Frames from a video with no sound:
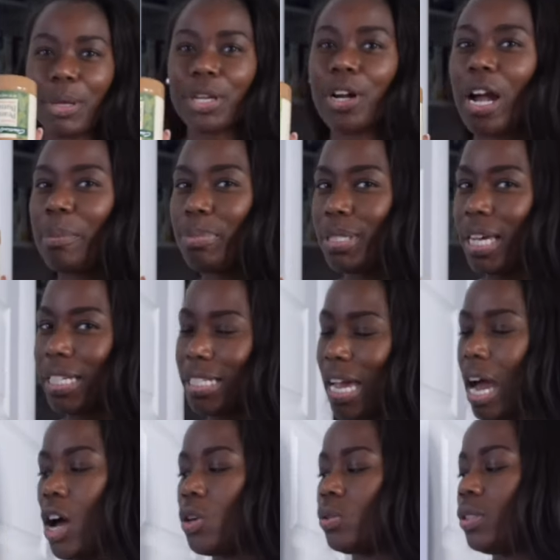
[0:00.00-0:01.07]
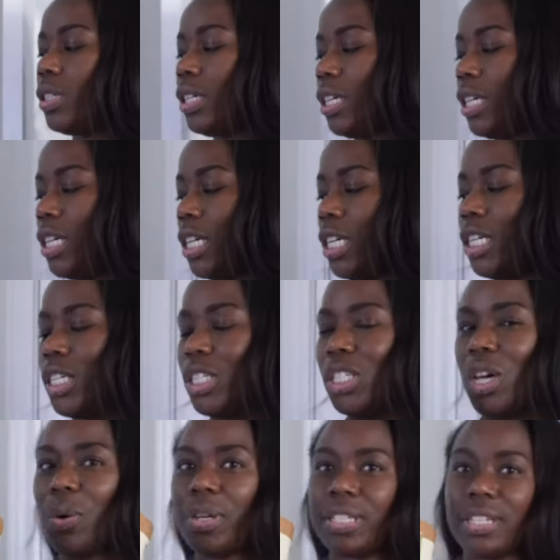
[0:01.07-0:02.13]
butter upside down
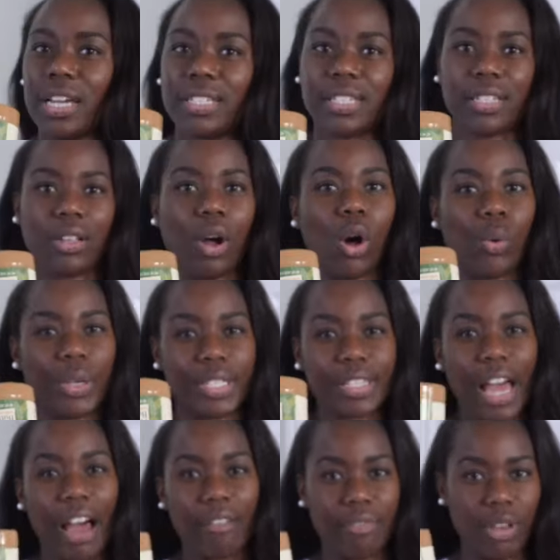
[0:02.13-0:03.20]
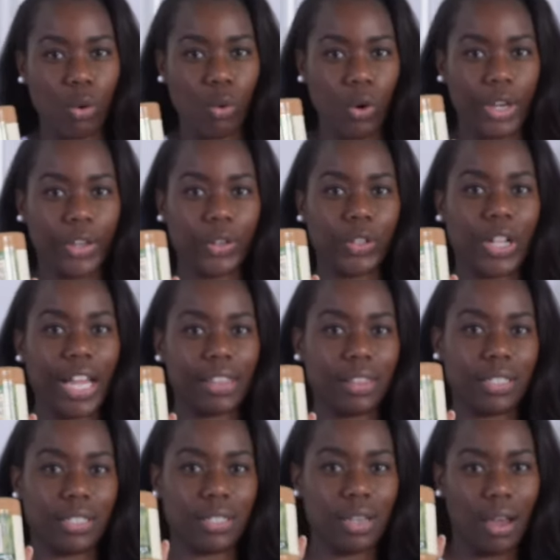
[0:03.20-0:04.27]
so it doesn't always have the oil at
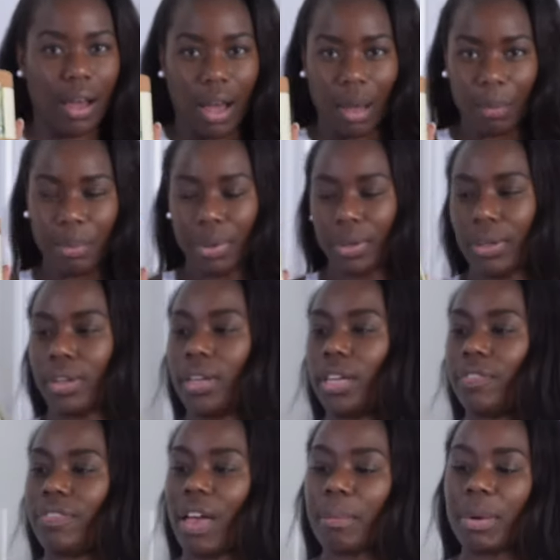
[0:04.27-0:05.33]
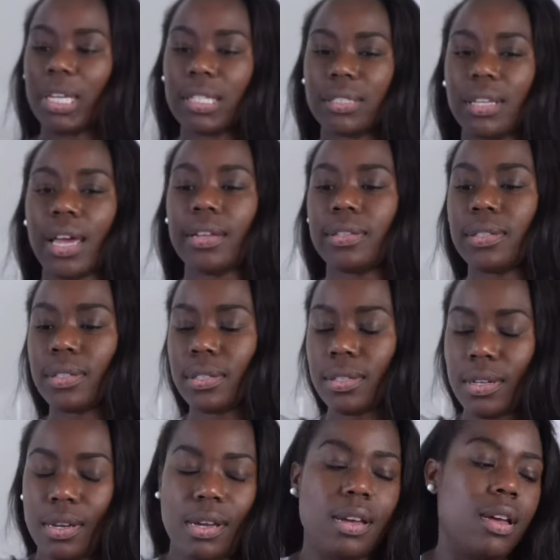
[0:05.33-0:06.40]
the top, if that makes sense.
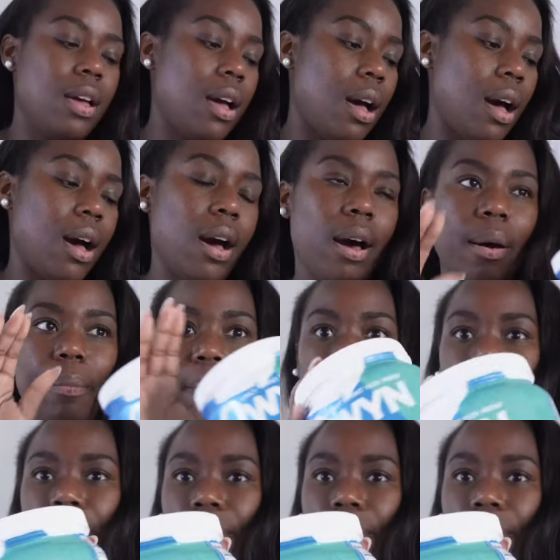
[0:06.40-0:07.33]
Um,